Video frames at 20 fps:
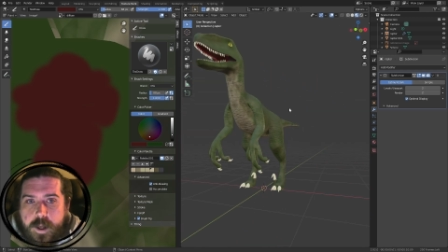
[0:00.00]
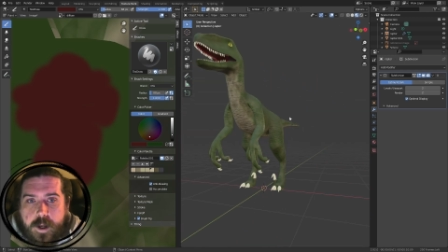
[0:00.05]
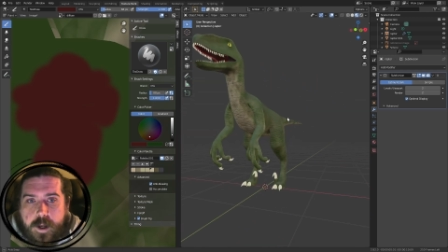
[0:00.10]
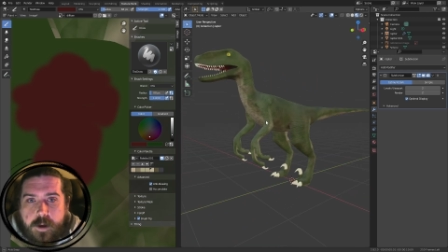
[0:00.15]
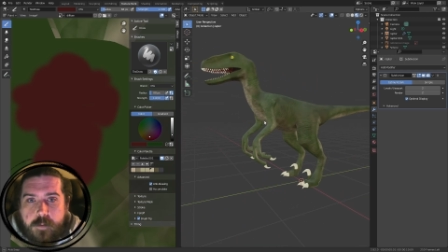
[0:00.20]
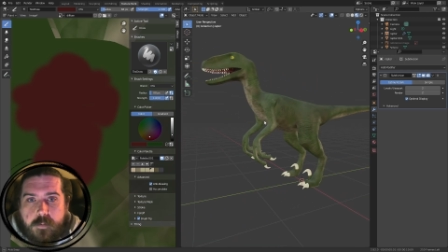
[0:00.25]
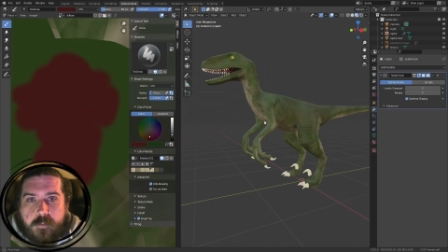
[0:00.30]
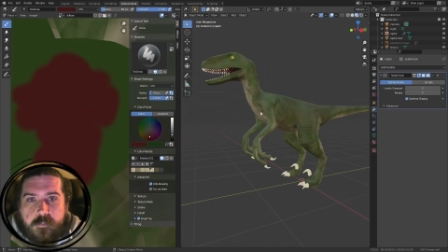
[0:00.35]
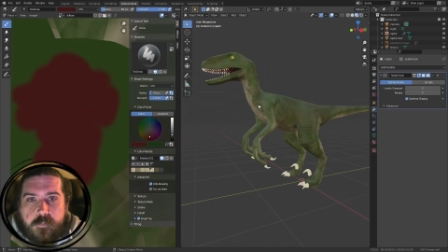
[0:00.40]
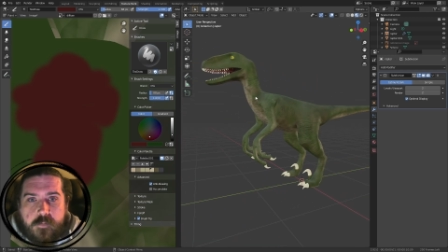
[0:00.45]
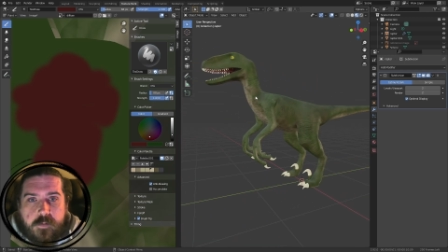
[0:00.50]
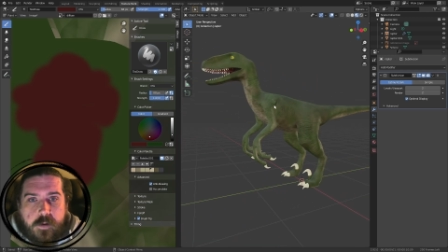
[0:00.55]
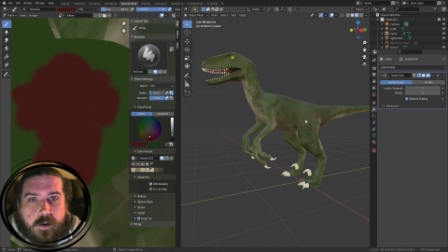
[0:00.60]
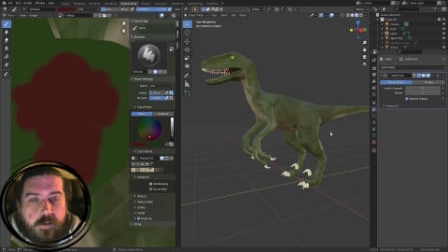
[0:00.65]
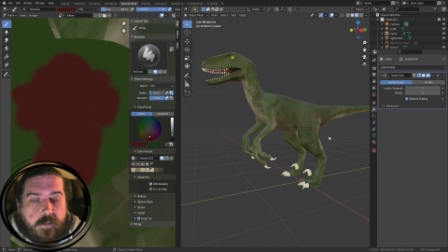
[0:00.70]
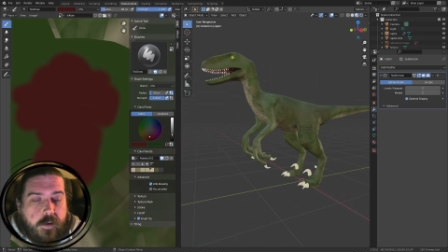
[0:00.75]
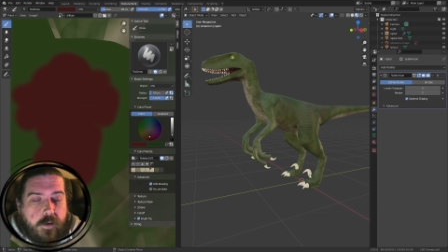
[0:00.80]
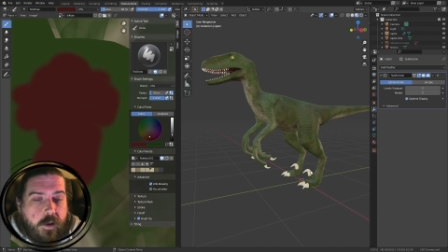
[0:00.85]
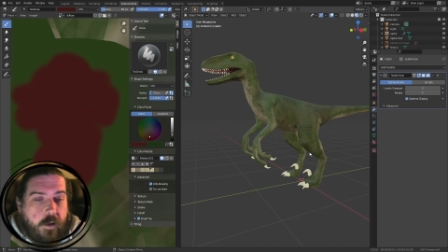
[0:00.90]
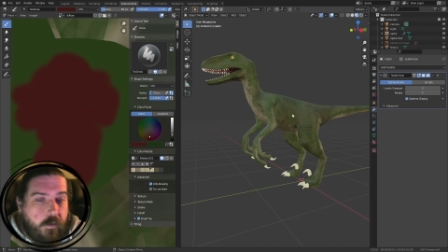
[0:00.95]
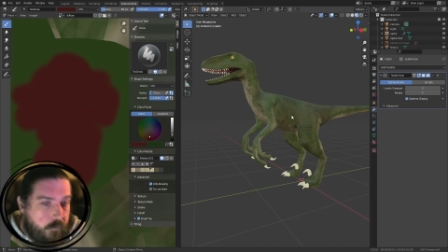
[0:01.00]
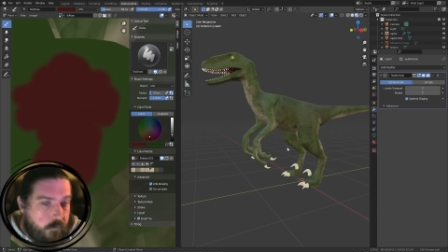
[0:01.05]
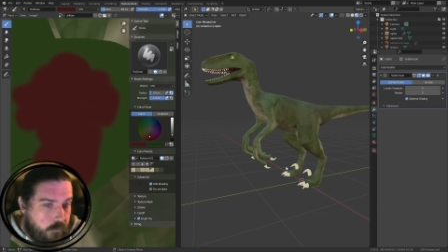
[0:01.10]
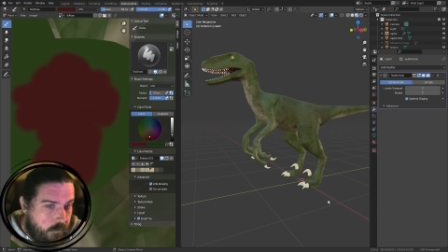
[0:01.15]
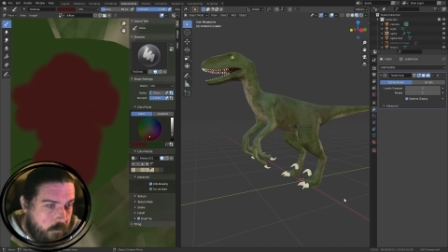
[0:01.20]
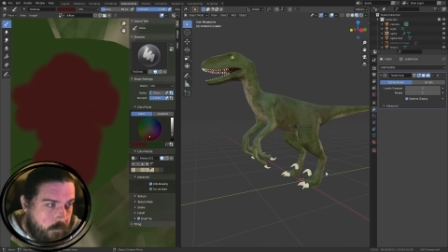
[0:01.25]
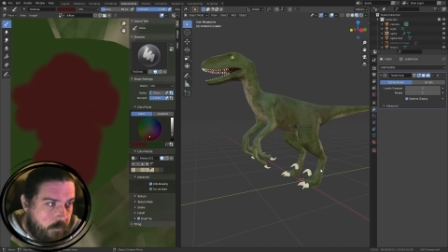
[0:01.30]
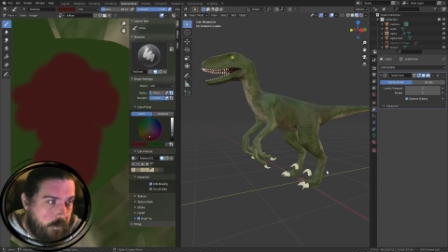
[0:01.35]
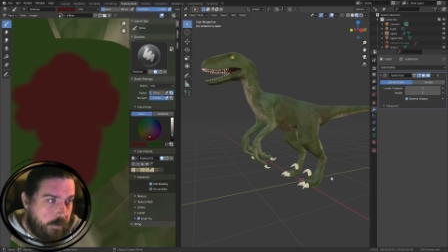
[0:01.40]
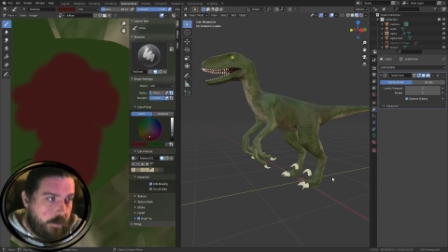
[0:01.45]
Obviously, in the natural
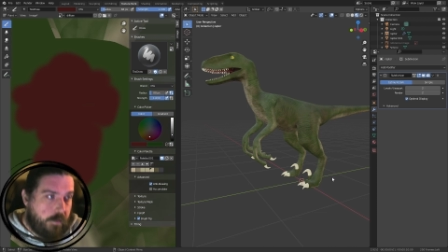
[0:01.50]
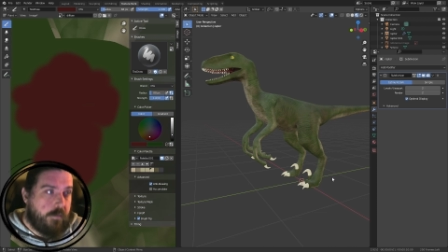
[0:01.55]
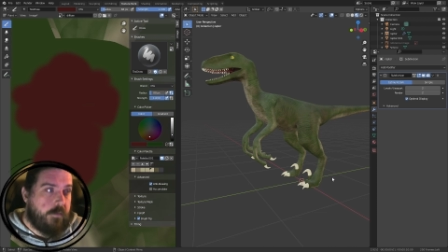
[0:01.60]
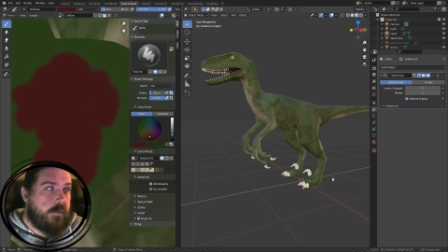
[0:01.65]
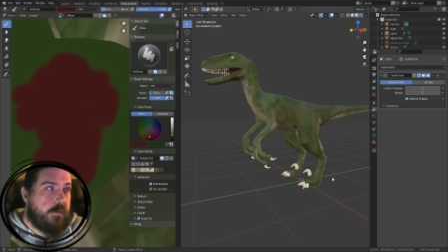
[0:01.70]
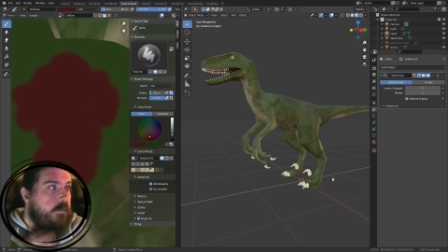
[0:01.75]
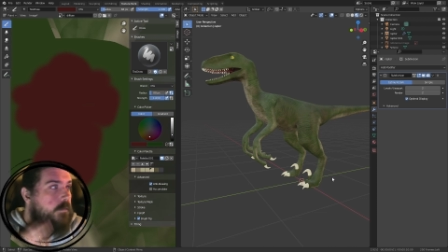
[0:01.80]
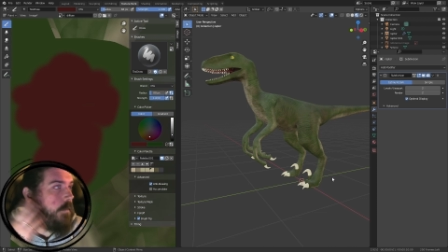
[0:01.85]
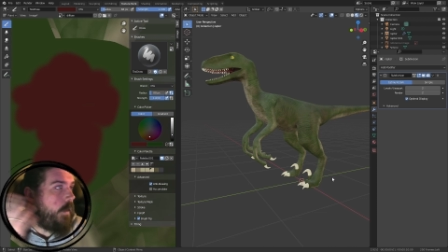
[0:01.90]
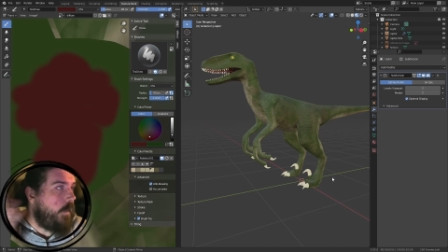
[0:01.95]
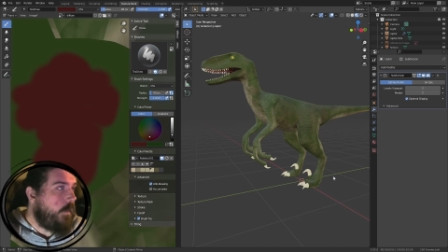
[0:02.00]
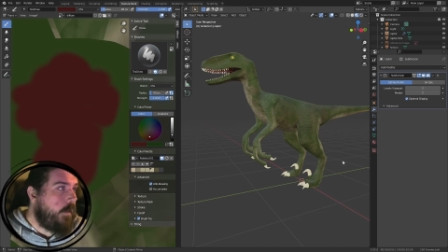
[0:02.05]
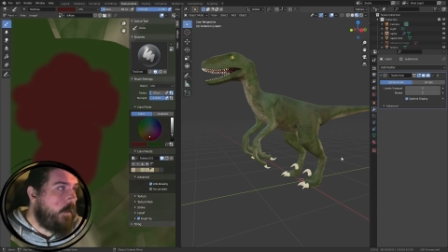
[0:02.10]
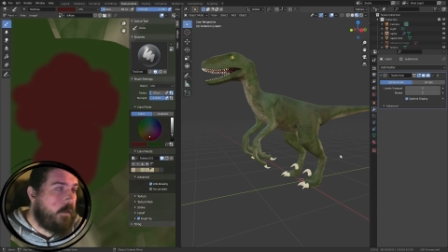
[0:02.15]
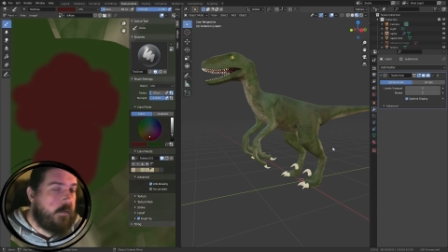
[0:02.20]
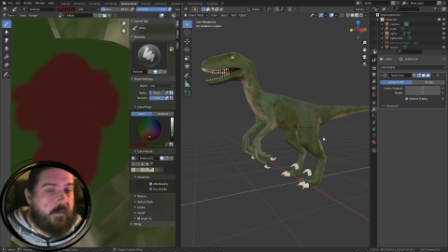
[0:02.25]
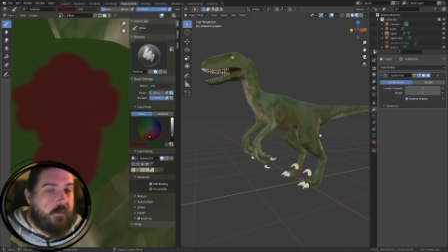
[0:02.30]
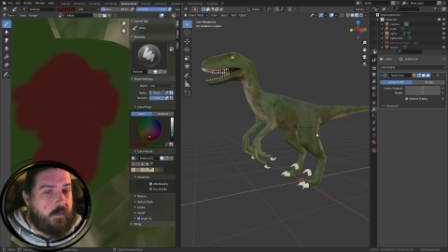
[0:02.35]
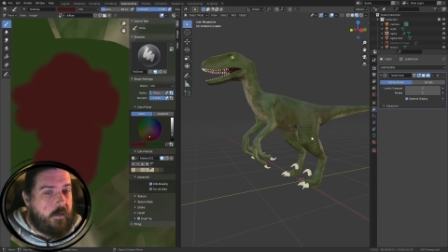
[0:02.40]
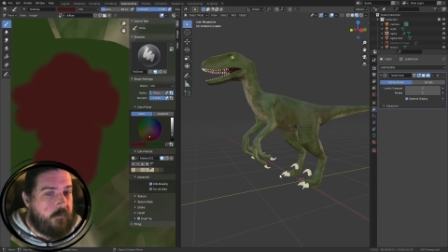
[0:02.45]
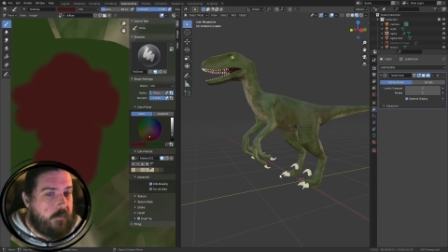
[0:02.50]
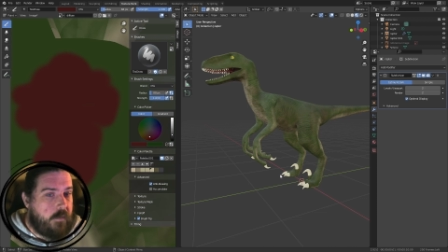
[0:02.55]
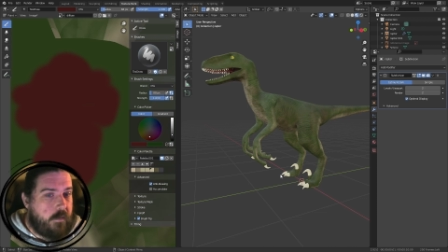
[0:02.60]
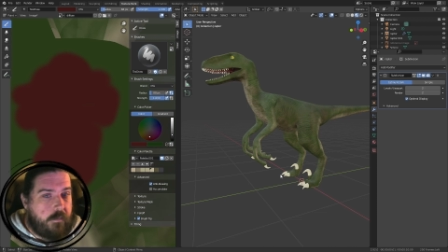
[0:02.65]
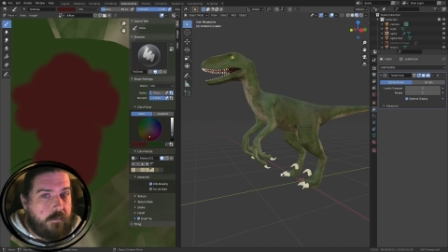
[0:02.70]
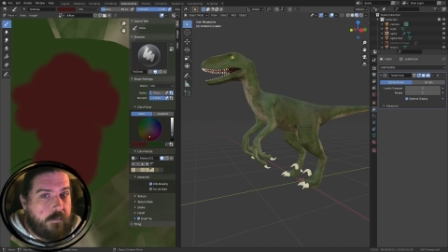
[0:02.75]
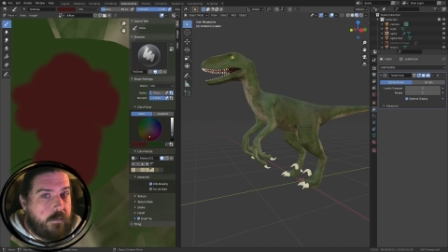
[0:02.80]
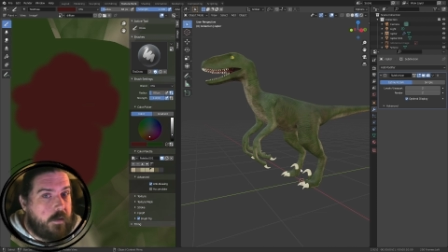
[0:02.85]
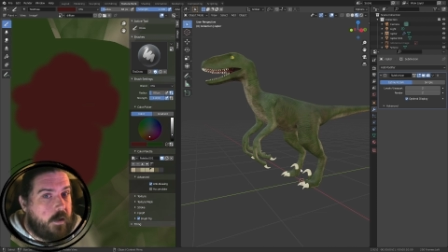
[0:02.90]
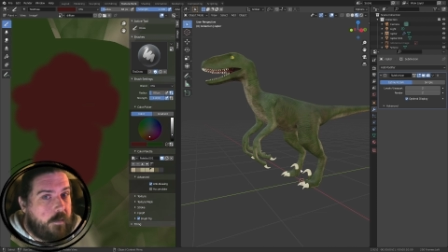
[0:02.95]
world, nothing's ever
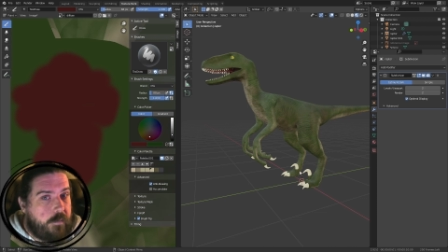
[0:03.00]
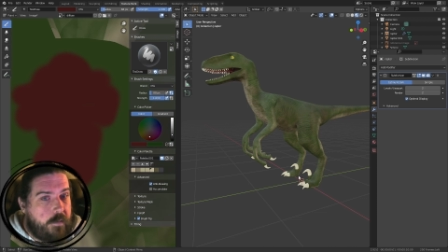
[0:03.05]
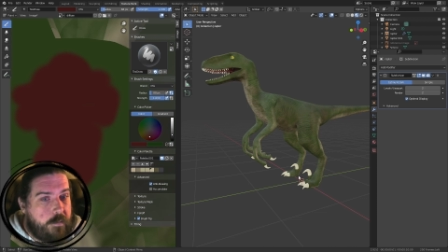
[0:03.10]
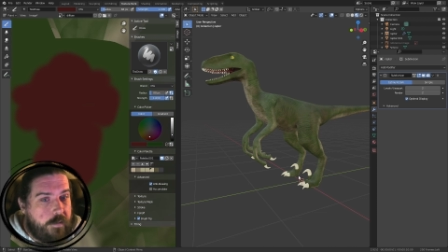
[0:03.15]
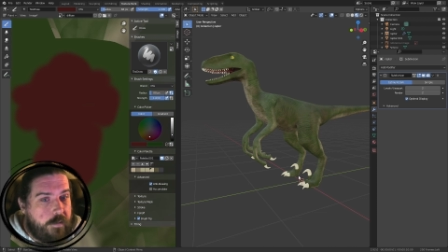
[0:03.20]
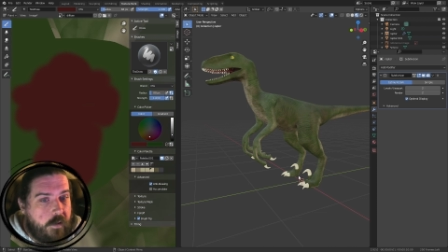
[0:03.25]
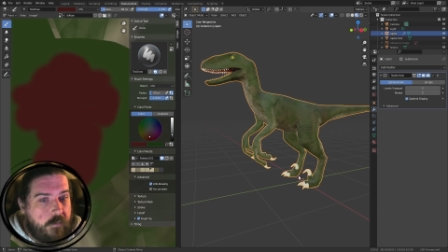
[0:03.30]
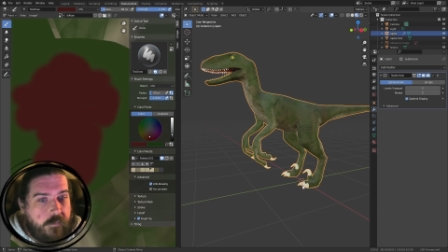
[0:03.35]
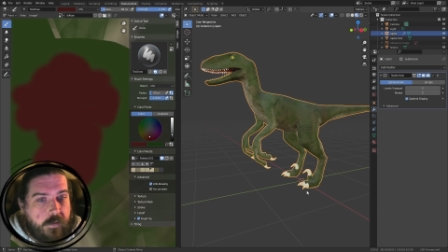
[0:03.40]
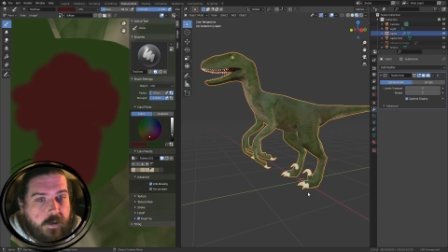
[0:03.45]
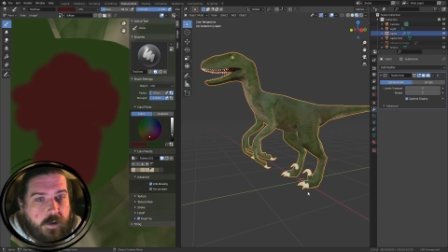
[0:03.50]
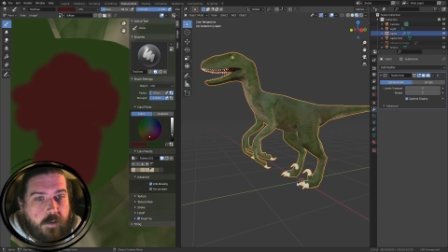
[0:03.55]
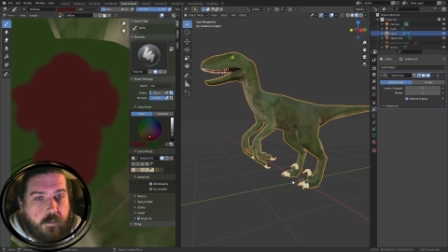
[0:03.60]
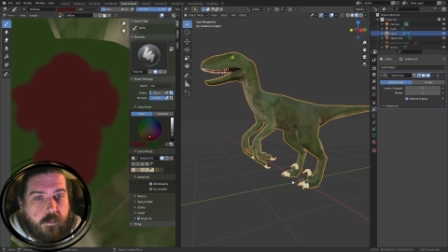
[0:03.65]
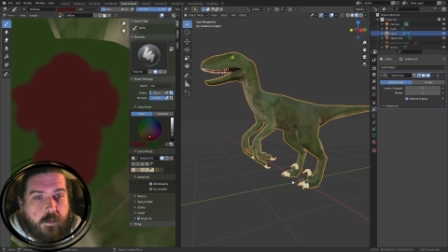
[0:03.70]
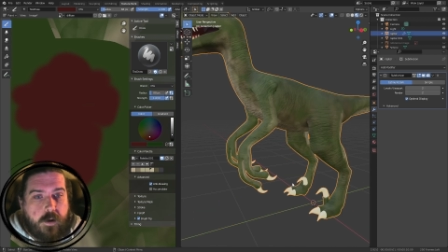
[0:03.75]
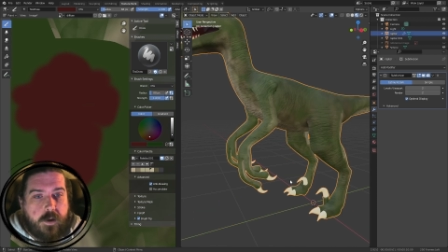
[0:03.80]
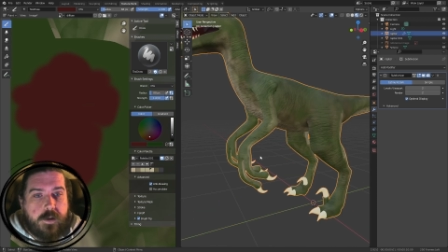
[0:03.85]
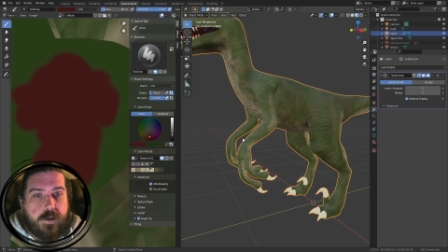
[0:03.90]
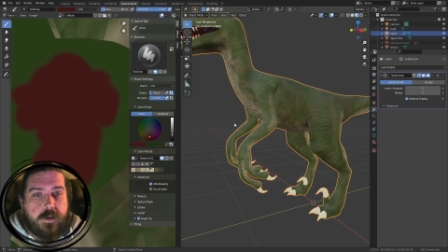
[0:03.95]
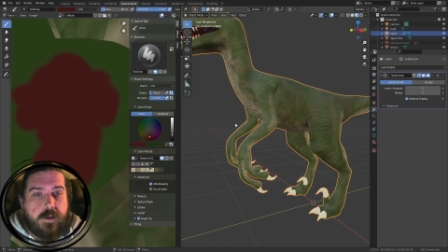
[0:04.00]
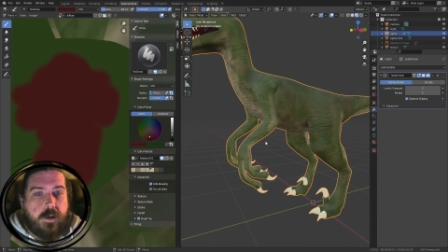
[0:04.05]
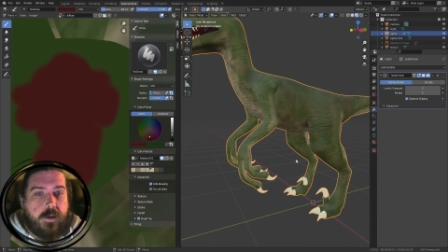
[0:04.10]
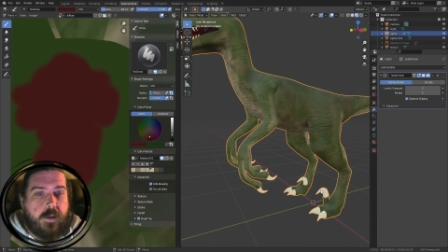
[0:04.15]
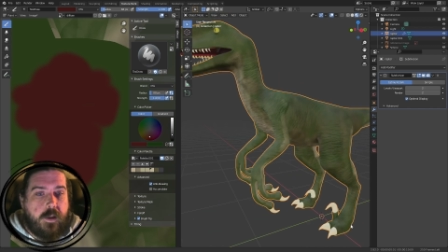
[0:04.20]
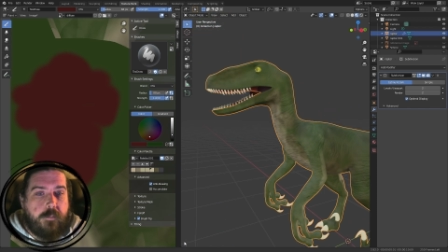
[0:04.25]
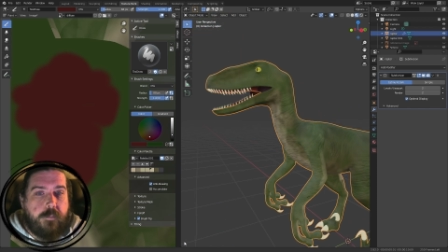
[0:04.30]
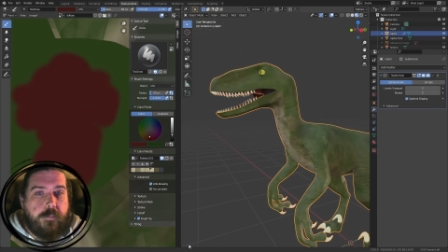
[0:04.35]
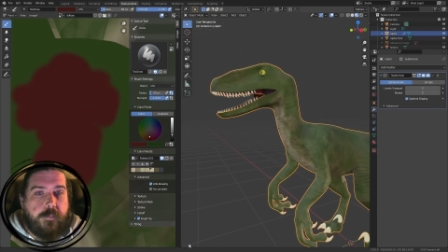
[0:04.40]
going to be perfectly white, and they,